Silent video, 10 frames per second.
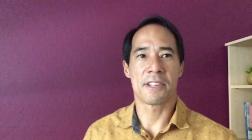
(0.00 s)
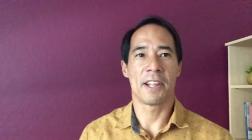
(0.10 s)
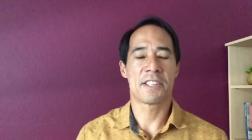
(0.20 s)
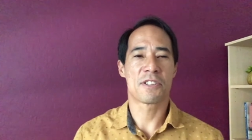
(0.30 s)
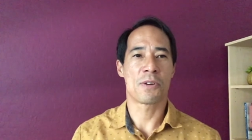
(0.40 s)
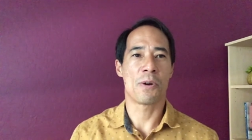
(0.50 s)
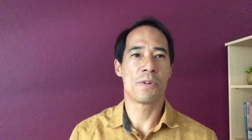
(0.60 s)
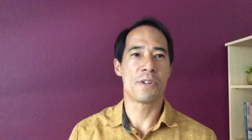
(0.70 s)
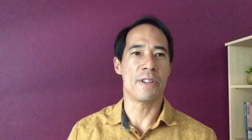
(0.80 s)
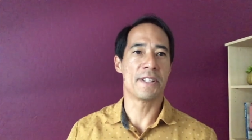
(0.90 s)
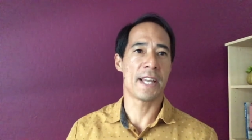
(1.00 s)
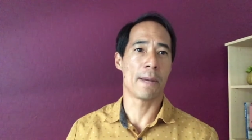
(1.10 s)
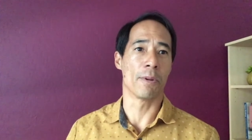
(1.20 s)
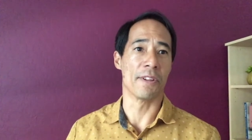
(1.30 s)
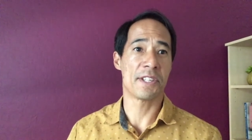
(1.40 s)
let's turn to the
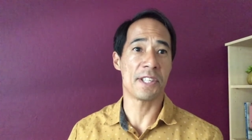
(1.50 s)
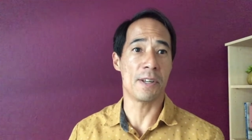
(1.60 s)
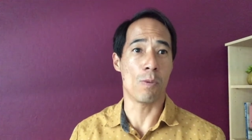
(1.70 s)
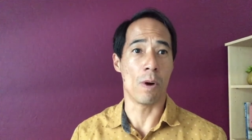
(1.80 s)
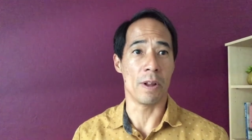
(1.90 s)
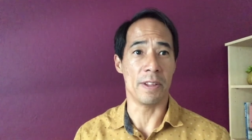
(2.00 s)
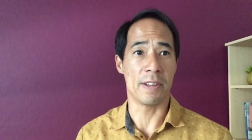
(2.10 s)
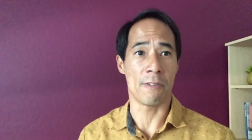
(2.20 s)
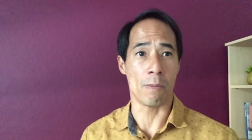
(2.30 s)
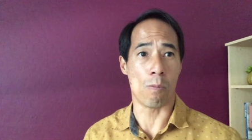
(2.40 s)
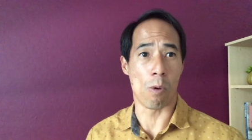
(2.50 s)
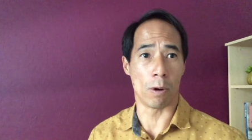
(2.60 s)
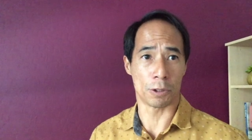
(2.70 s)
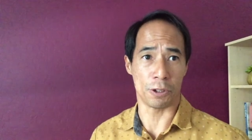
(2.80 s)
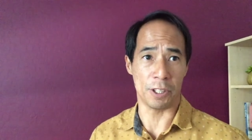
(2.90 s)
table to see where the different moral
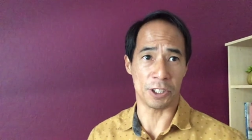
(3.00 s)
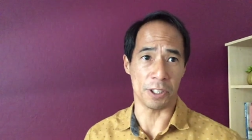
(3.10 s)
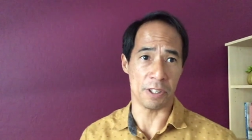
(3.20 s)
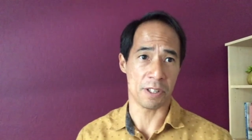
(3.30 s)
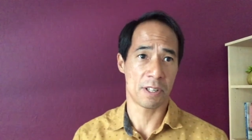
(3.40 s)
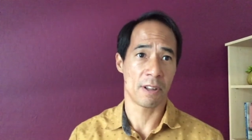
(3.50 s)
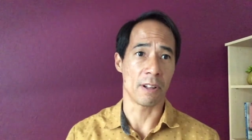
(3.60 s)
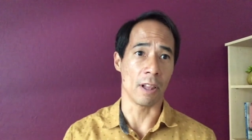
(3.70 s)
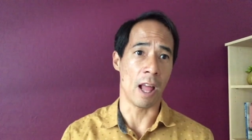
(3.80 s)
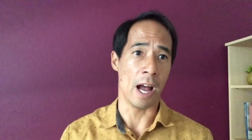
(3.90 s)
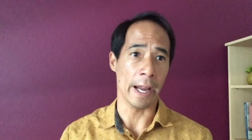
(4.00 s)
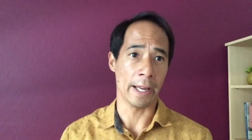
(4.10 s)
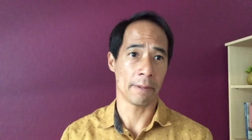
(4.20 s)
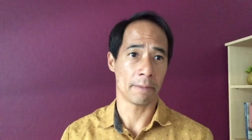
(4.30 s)
traditions lie.